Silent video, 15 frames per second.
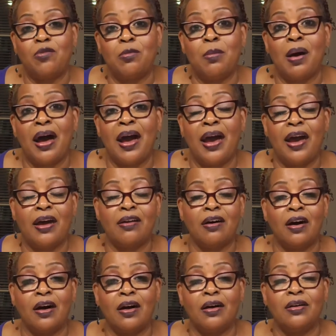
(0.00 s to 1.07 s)
Remember, I
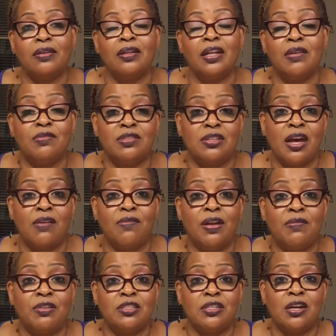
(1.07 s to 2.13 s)
had Living Safe,
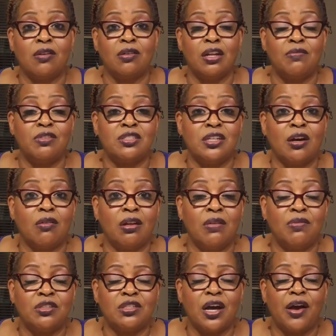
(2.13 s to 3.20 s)
Living Single, Living Single,
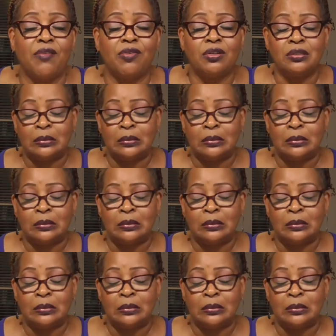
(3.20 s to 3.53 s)
Living Safe.